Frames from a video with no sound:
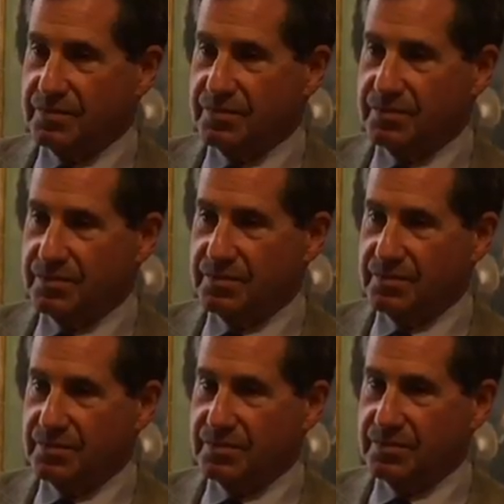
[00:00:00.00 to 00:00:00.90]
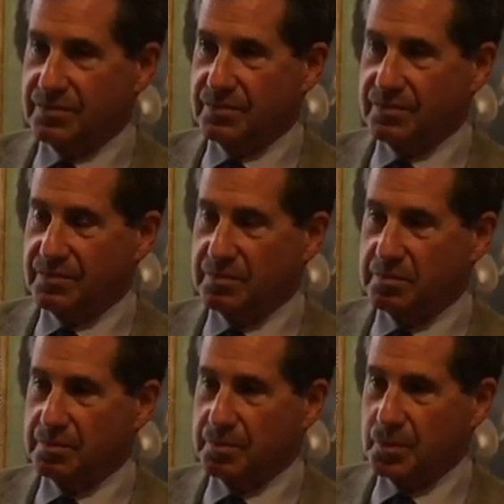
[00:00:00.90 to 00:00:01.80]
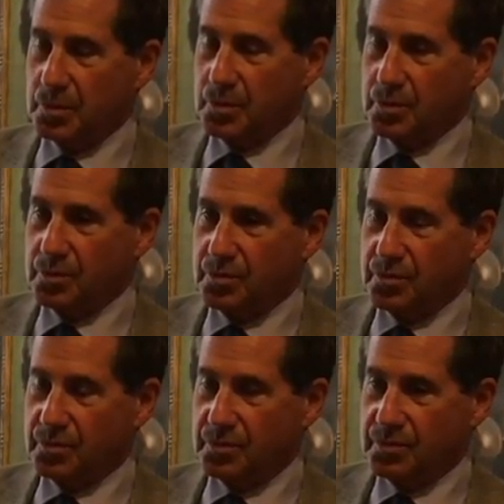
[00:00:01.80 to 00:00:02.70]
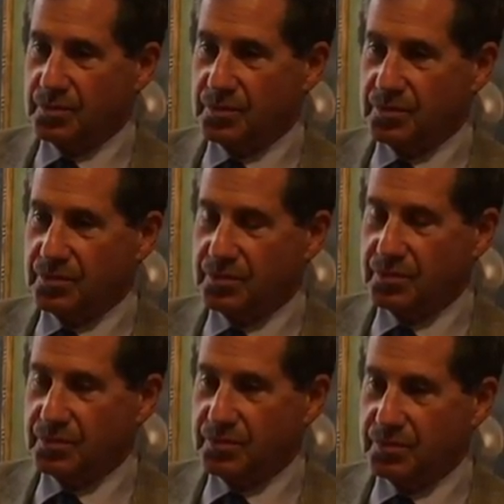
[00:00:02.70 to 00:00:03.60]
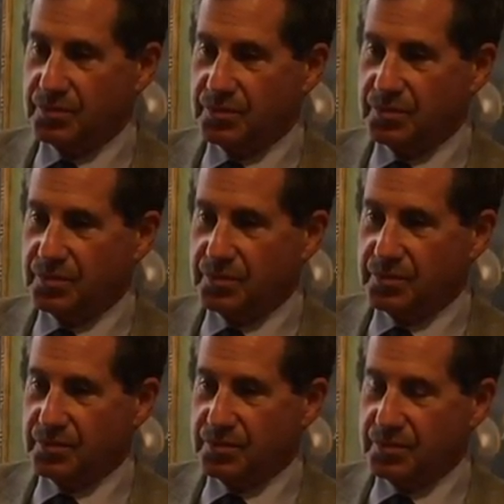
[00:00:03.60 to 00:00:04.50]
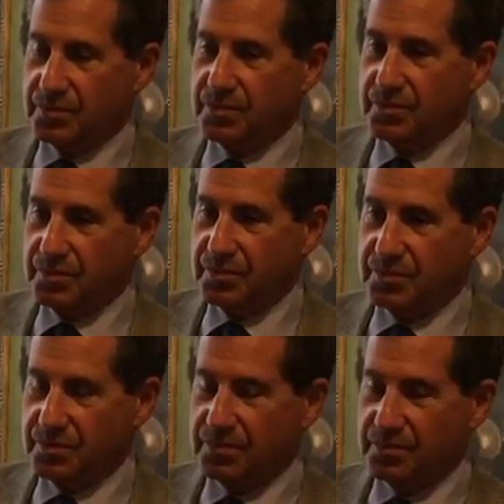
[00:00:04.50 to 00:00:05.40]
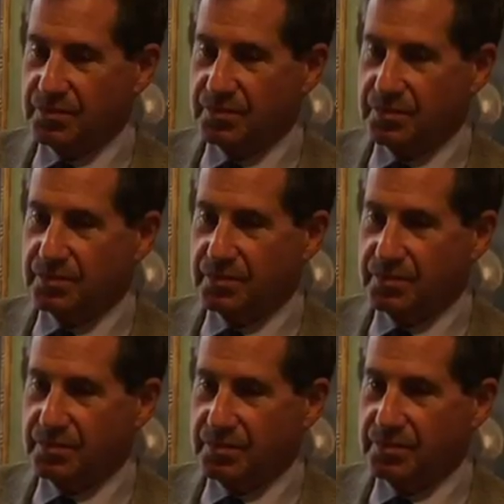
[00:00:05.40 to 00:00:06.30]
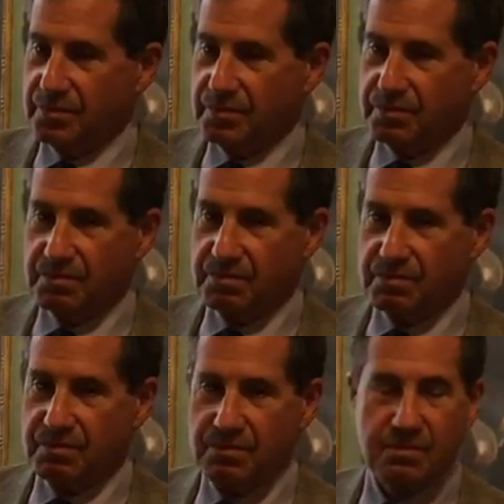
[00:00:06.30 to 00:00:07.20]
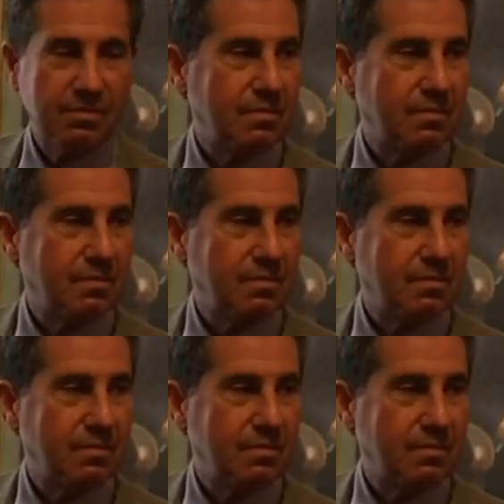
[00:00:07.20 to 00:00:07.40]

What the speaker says: (not speaking)